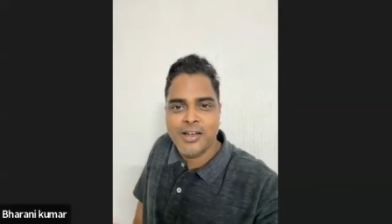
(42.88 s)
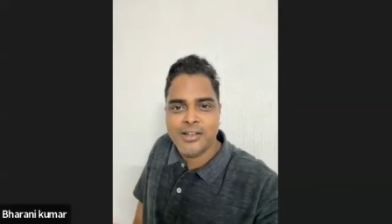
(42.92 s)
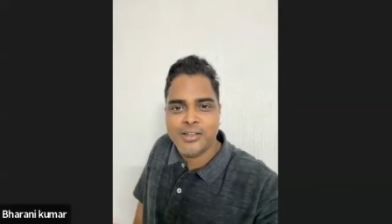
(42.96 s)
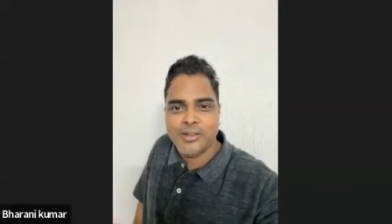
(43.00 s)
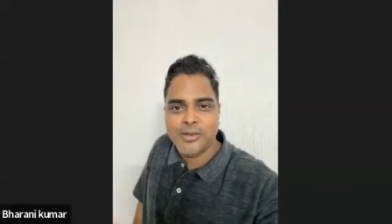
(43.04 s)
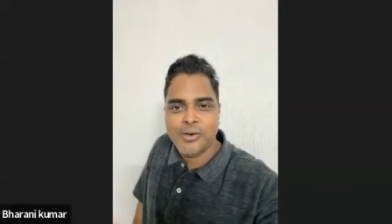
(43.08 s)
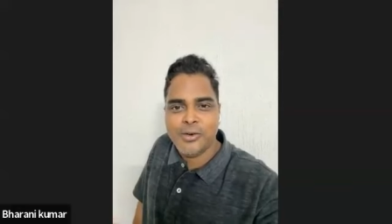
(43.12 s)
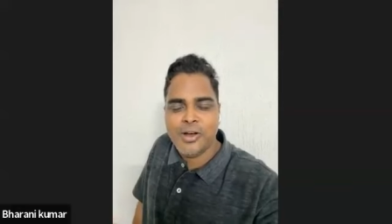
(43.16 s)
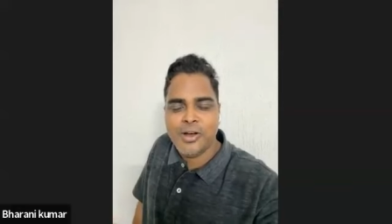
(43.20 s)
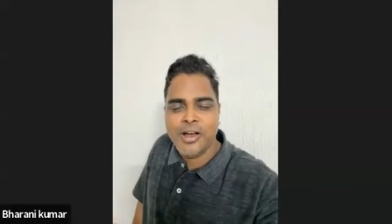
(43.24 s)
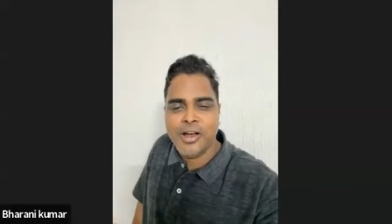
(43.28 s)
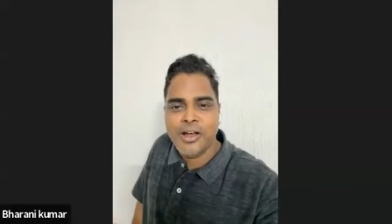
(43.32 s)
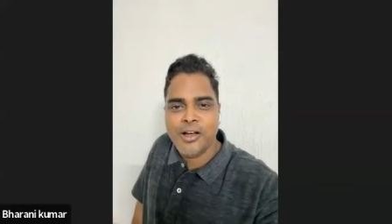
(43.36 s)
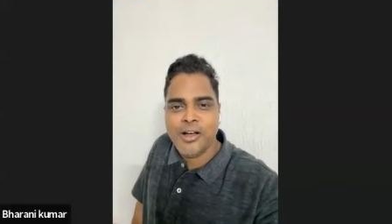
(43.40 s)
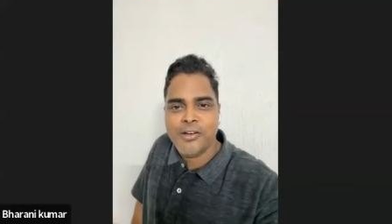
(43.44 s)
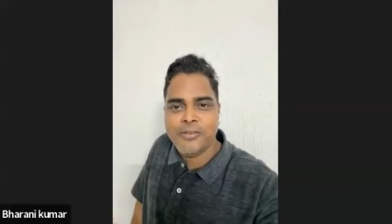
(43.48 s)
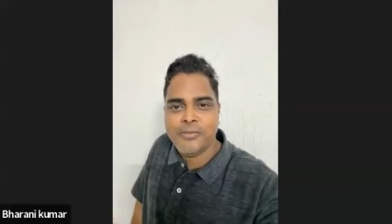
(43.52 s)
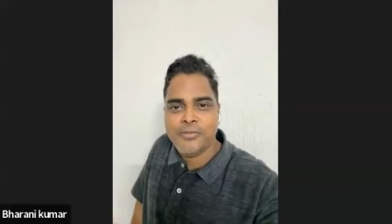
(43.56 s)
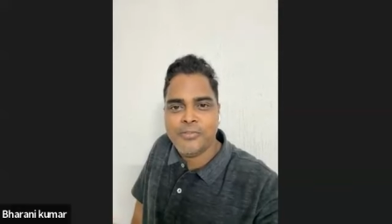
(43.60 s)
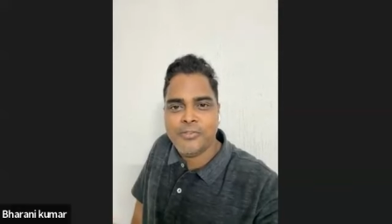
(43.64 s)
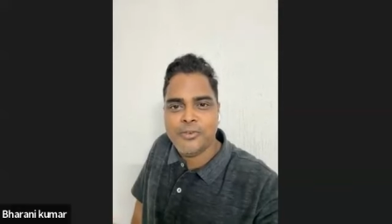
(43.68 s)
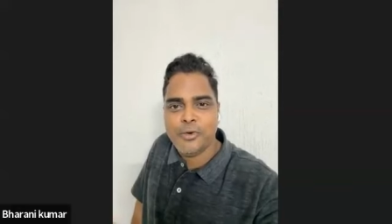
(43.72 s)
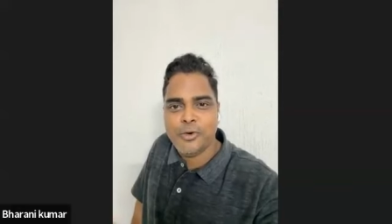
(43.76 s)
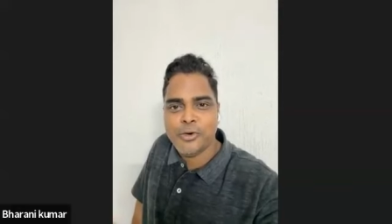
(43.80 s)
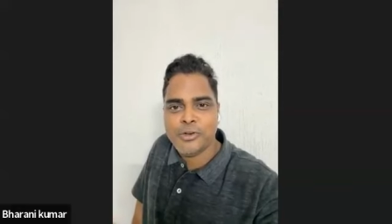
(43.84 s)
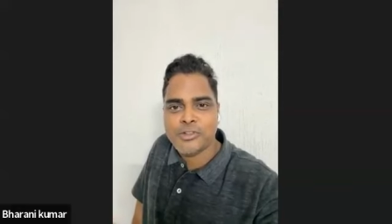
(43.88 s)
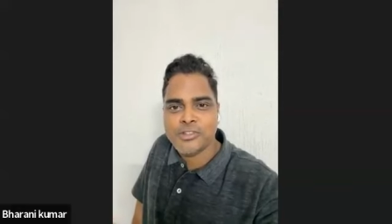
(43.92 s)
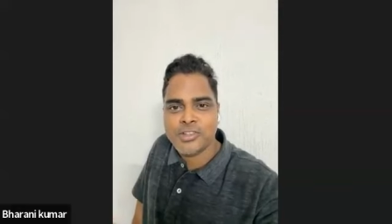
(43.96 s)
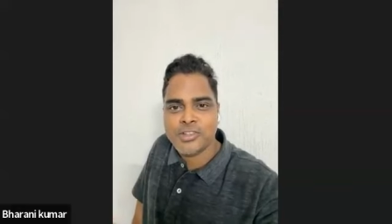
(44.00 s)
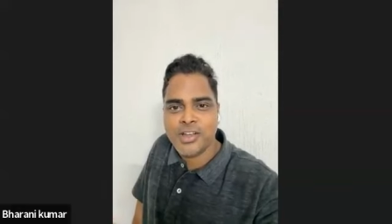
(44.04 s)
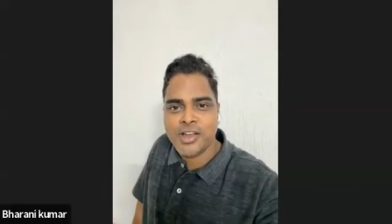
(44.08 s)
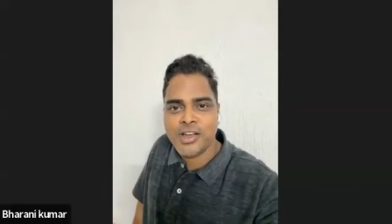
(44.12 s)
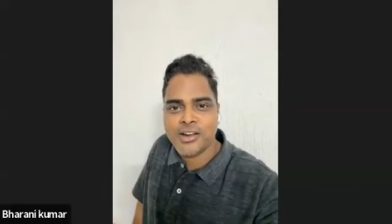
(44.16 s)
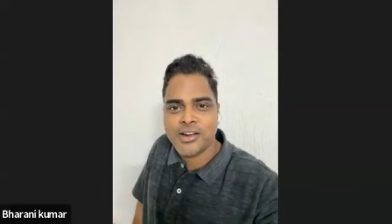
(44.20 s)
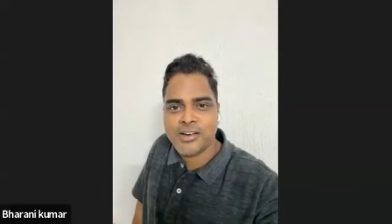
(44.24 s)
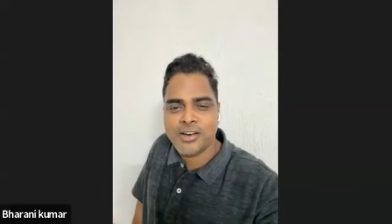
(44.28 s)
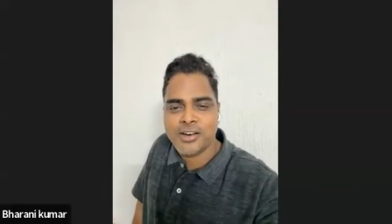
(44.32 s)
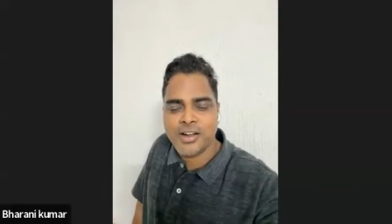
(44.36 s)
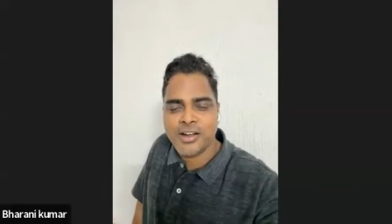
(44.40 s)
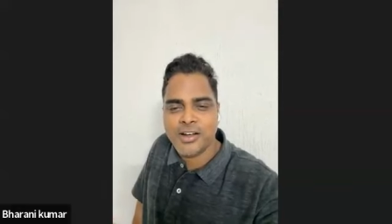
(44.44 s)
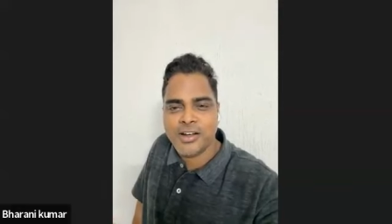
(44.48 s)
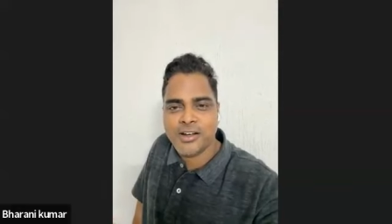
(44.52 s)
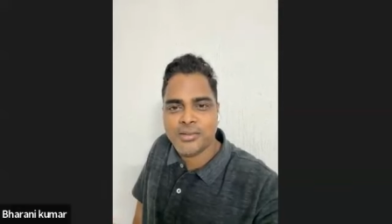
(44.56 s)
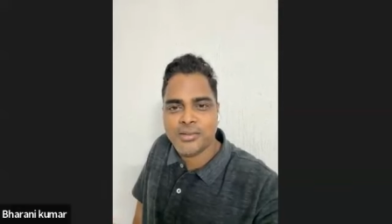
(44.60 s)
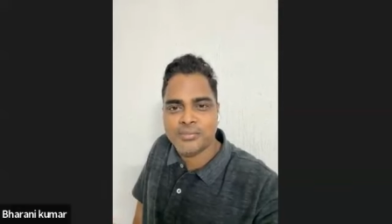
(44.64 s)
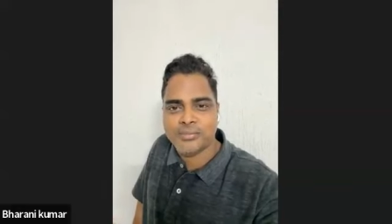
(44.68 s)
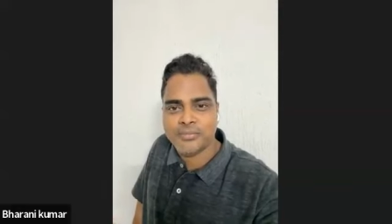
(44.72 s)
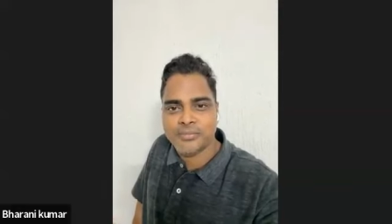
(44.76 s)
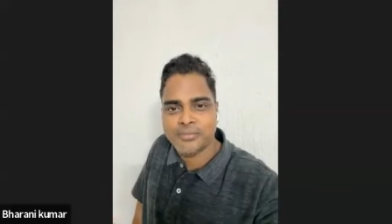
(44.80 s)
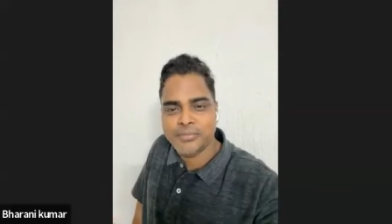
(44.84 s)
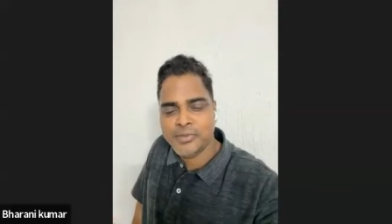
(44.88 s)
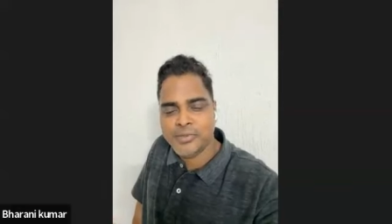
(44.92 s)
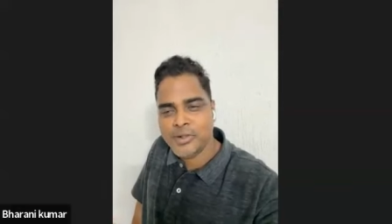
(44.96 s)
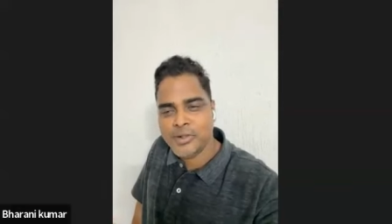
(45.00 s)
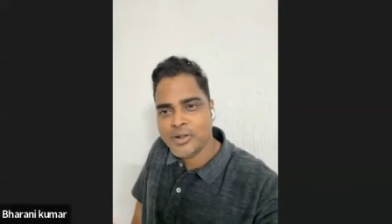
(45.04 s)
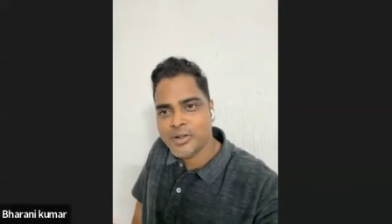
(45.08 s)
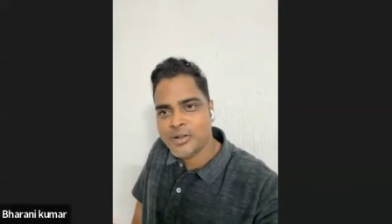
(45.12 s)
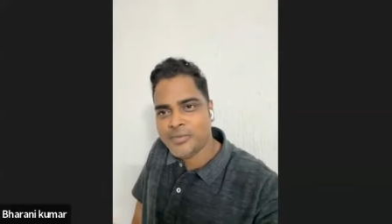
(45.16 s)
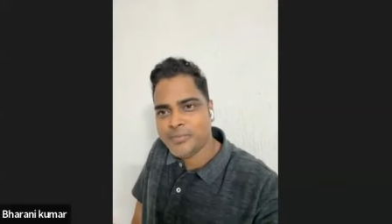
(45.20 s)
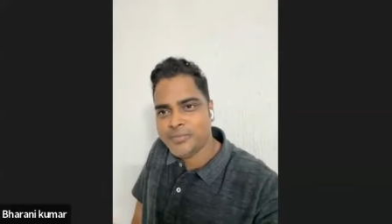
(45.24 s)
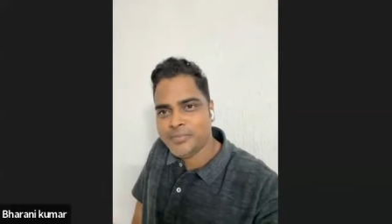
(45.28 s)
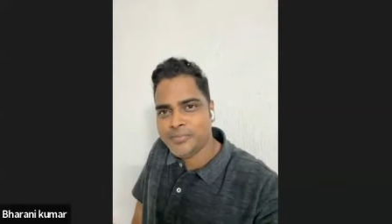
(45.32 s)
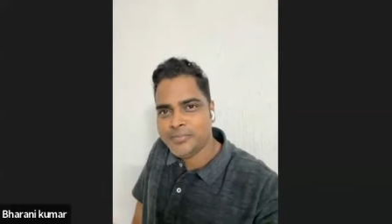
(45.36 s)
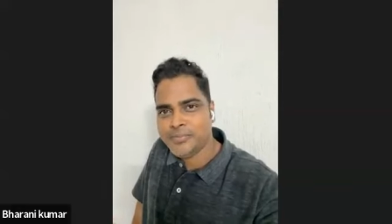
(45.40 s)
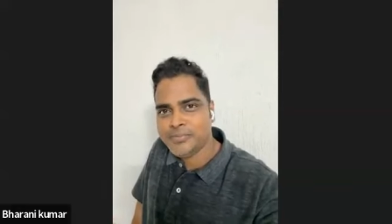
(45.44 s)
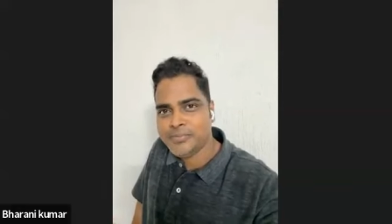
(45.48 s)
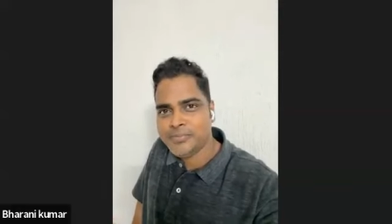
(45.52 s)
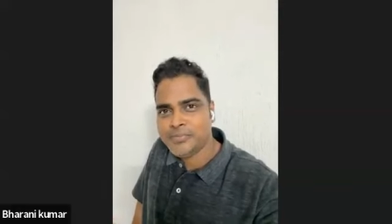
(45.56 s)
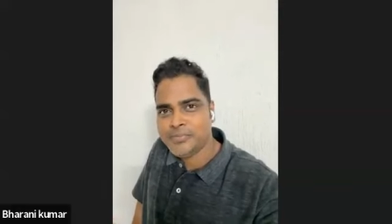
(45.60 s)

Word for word: uh, you know, our folks are, uh, you know,